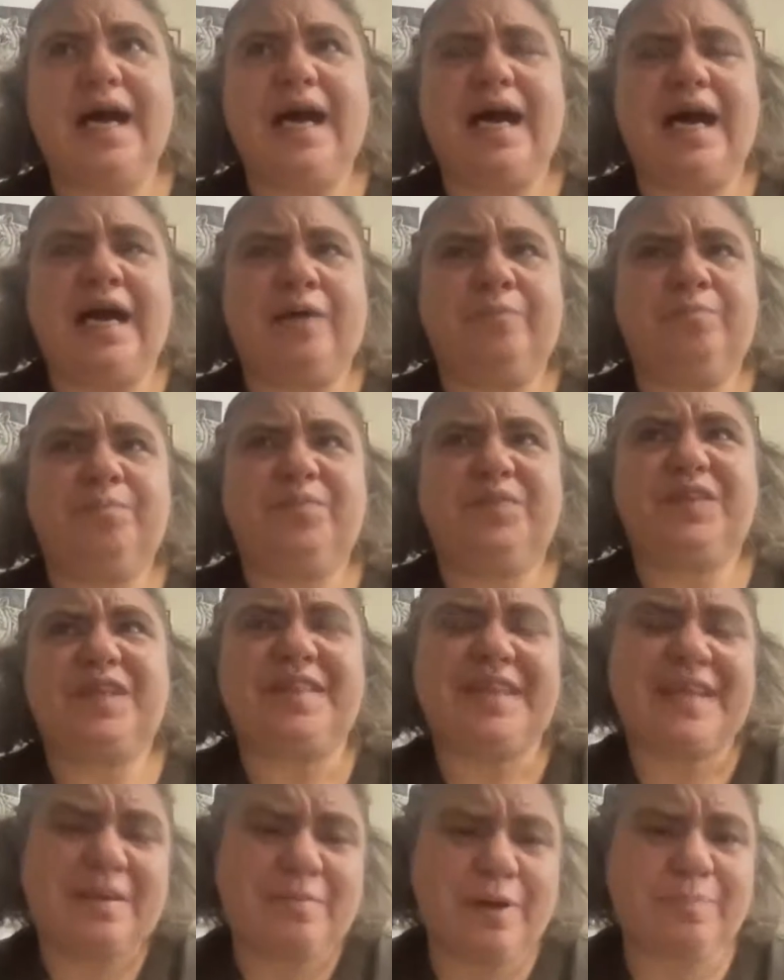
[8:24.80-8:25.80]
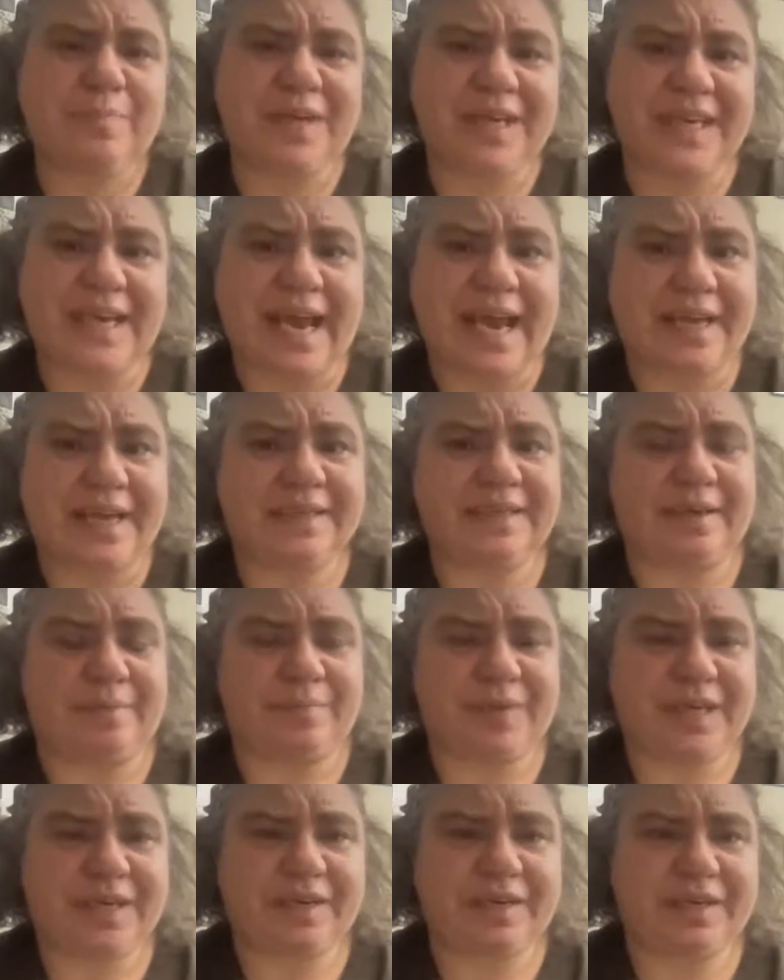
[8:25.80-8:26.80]
The thing about being an
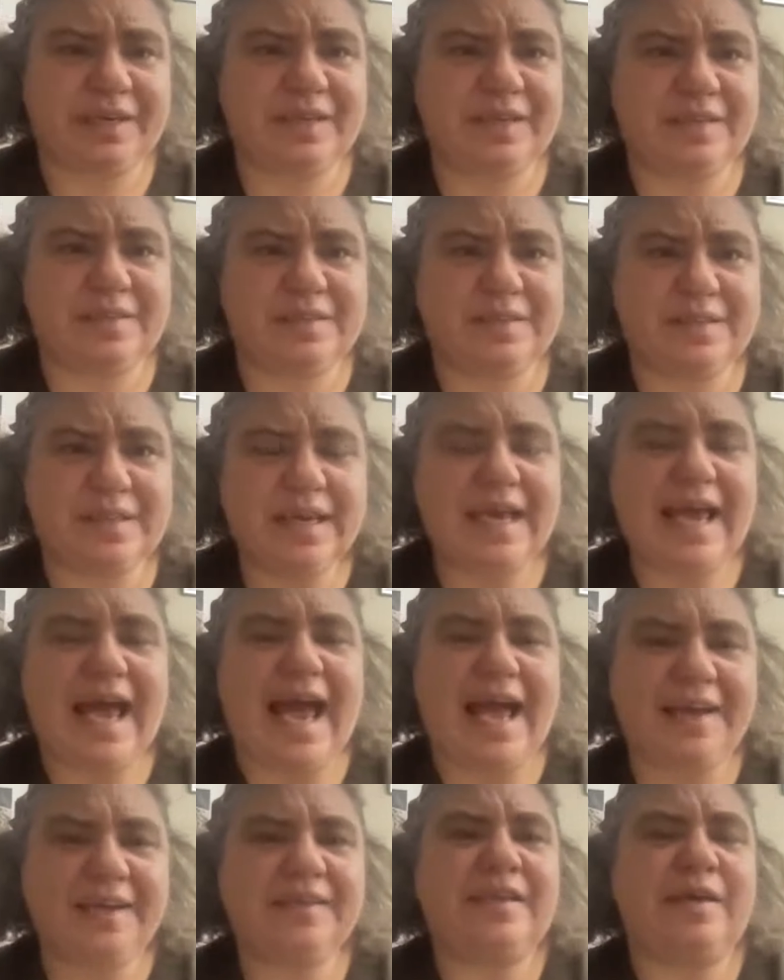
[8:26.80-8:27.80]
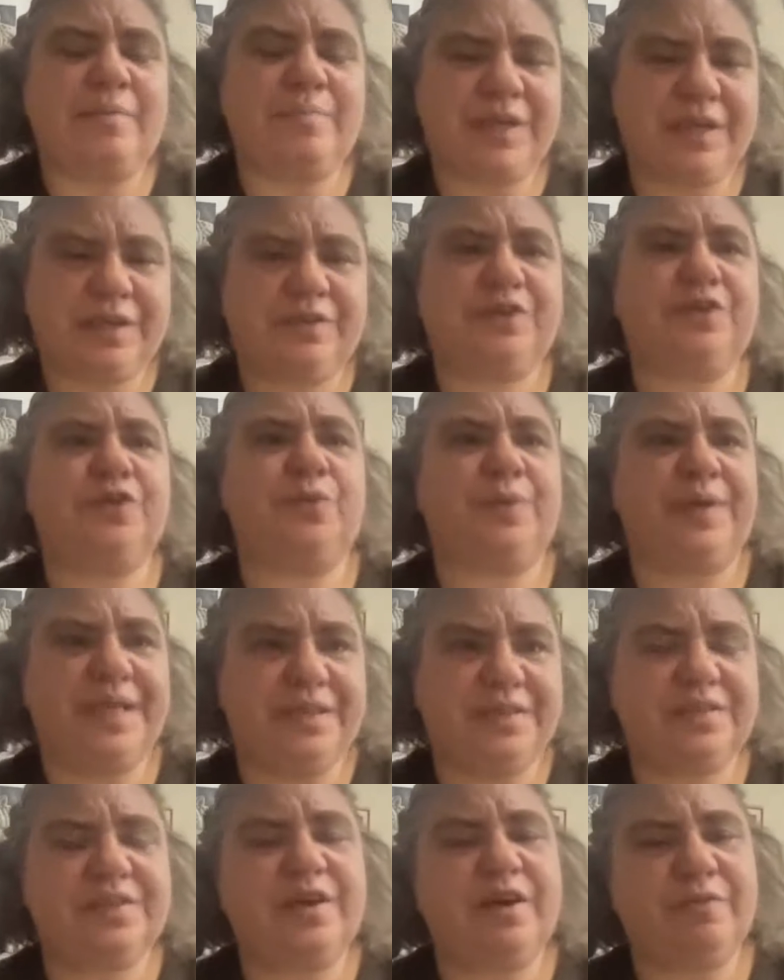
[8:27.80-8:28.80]
academic is academic
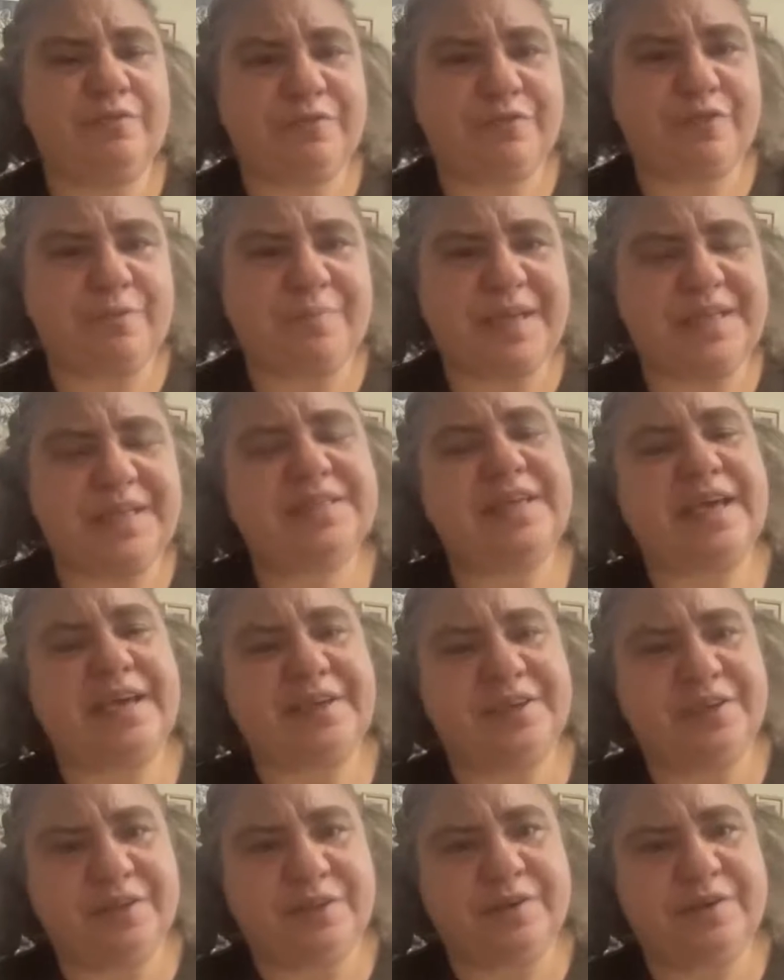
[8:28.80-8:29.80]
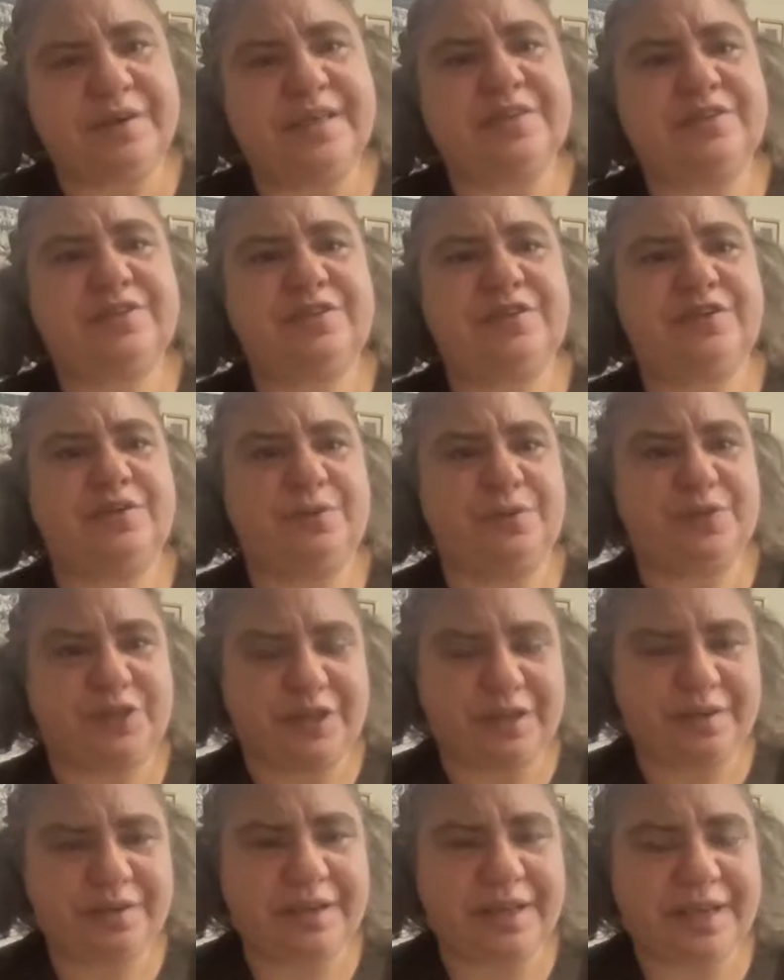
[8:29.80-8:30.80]
degrees come from a secular
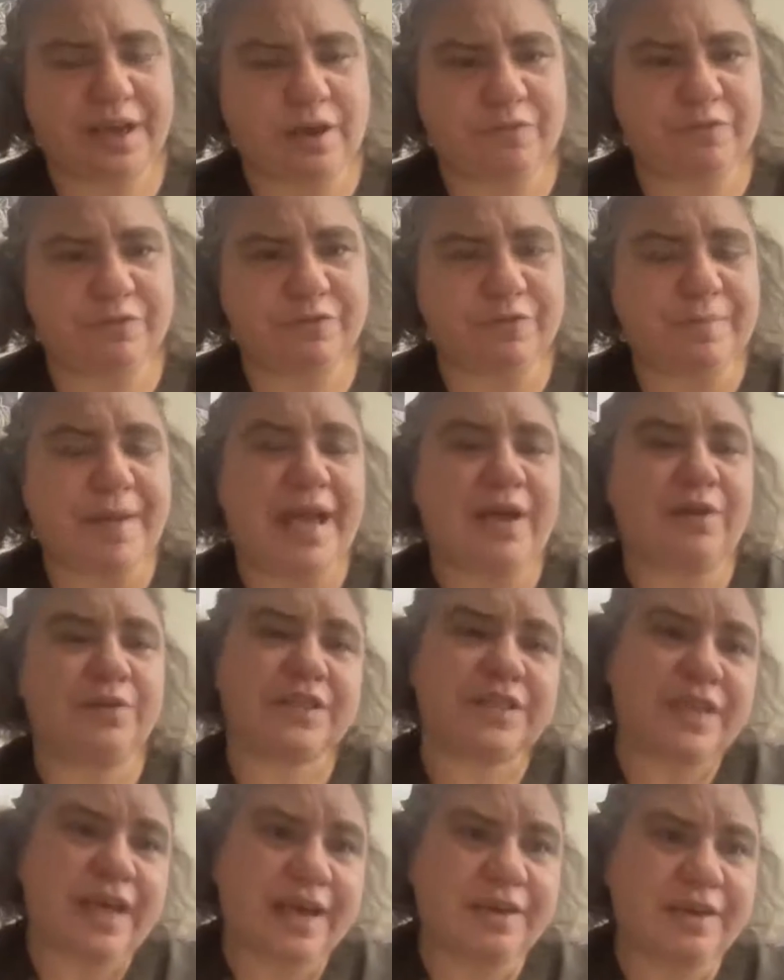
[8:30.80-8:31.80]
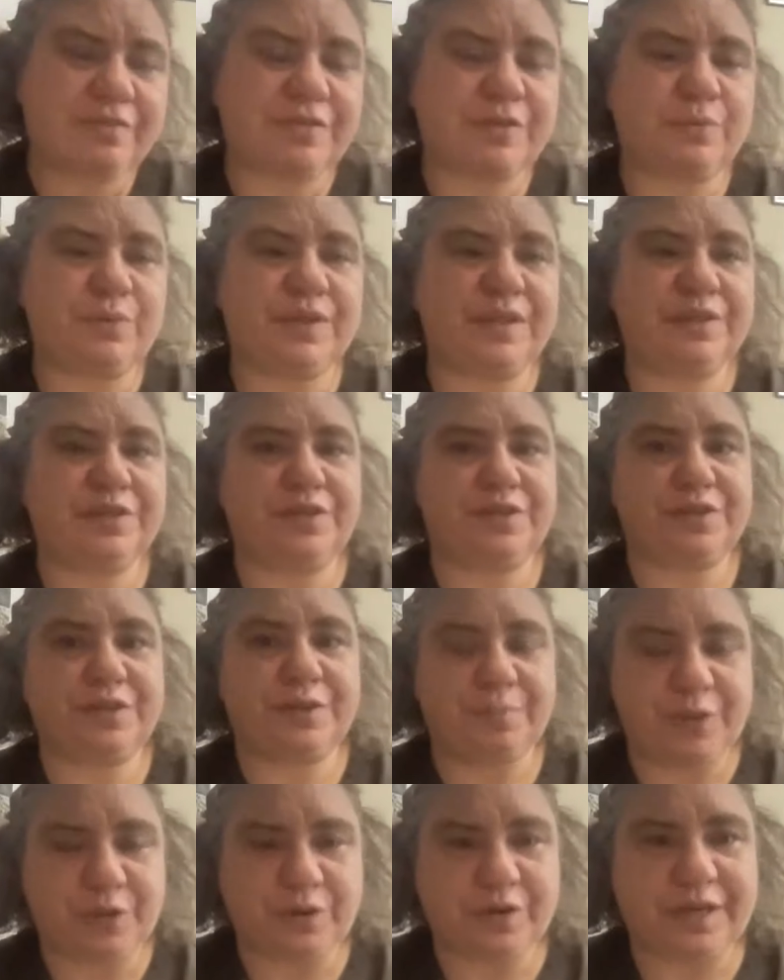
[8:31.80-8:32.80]
institution. They come from outside of the religious
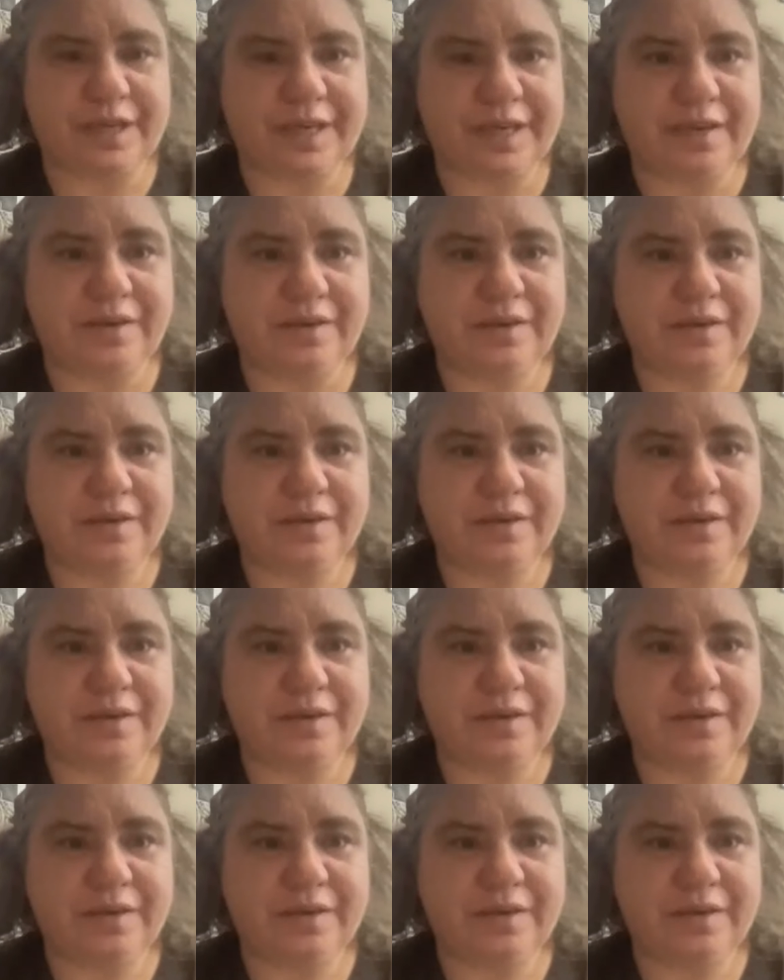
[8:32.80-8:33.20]
community.